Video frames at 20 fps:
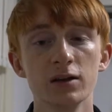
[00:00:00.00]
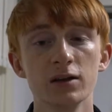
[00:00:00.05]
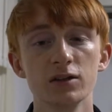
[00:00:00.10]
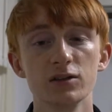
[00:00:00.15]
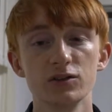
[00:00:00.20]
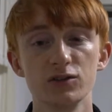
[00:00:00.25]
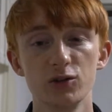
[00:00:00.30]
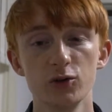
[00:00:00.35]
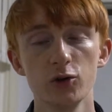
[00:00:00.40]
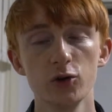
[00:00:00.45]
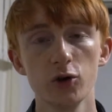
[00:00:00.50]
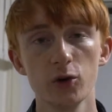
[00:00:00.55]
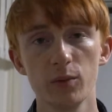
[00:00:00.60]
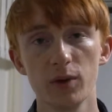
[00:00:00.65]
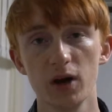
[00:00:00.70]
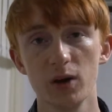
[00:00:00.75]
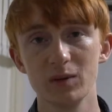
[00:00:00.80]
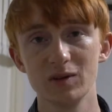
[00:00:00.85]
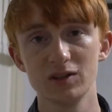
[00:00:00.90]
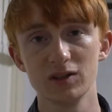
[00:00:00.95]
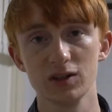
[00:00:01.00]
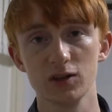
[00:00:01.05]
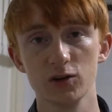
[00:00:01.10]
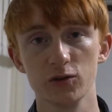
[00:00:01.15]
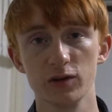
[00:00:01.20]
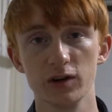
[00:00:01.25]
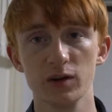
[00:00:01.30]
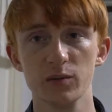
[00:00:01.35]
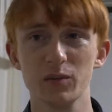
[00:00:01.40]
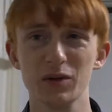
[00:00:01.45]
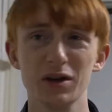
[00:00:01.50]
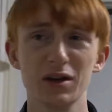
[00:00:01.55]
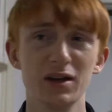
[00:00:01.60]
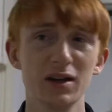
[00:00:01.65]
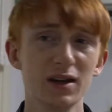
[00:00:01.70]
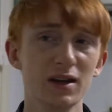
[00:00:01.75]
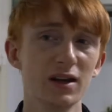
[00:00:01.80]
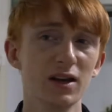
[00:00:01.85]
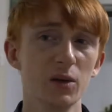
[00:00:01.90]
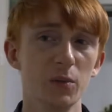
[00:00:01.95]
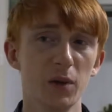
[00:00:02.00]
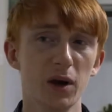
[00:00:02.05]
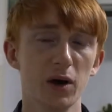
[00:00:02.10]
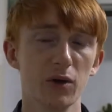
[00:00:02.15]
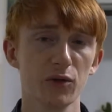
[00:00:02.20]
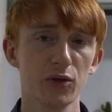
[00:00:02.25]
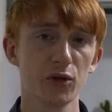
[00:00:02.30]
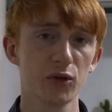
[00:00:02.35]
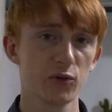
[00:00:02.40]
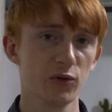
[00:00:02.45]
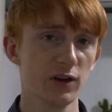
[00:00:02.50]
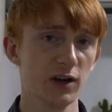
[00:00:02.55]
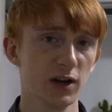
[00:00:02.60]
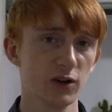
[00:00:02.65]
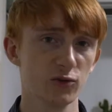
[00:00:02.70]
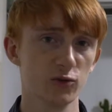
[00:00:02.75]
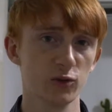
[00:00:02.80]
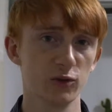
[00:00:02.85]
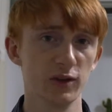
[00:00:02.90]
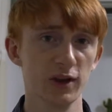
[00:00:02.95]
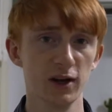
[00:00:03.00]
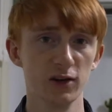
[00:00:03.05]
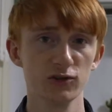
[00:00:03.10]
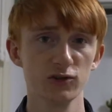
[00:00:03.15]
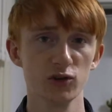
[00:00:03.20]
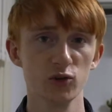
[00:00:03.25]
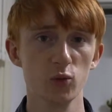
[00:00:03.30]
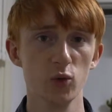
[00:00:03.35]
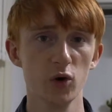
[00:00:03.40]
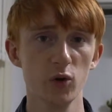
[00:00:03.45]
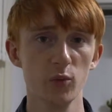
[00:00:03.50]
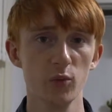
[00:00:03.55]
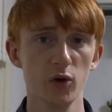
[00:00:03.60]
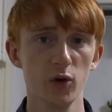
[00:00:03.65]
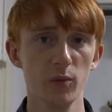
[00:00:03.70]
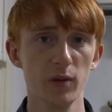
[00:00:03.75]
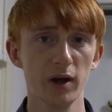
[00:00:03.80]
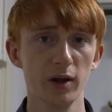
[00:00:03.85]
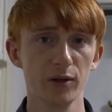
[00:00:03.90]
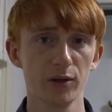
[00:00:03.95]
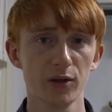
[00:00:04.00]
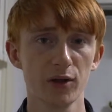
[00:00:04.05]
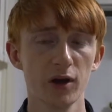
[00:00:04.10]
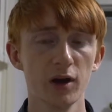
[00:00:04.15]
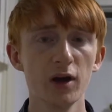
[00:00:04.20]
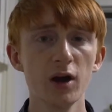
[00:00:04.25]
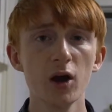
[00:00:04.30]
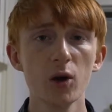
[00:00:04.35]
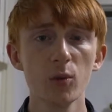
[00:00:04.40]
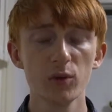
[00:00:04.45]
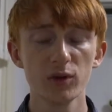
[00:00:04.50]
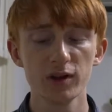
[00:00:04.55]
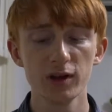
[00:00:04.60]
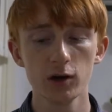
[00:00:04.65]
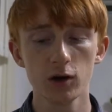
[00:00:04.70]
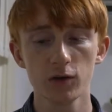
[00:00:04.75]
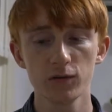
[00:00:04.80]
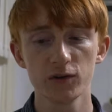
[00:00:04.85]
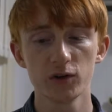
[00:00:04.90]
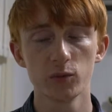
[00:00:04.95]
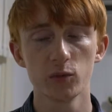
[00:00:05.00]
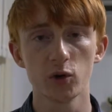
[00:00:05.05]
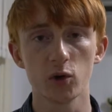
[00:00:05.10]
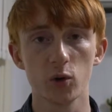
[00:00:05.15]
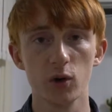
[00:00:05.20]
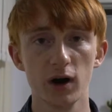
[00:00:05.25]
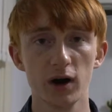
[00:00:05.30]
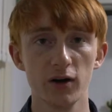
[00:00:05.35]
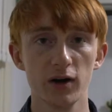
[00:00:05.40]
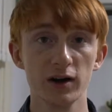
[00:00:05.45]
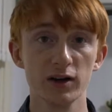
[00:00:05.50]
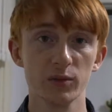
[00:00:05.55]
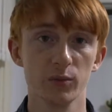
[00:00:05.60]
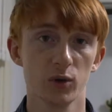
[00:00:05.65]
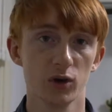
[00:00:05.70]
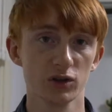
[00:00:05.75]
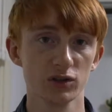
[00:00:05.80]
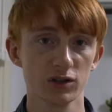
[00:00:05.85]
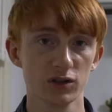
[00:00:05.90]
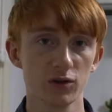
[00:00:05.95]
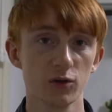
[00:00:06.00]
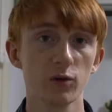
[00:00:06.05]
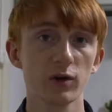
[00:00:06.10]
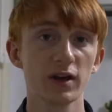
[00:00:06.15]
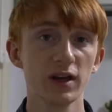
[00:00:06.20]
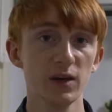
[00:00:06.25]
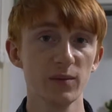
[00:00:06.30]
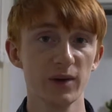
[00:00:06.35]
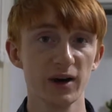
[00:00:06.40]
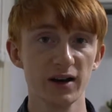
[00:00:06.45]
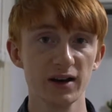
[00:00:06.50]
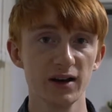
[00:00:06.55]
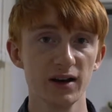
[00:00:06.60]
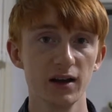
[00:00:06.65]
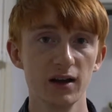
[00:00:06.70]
Studio apartments in Korea begin at about 300,000 won per month, but they often require a deposit or key money.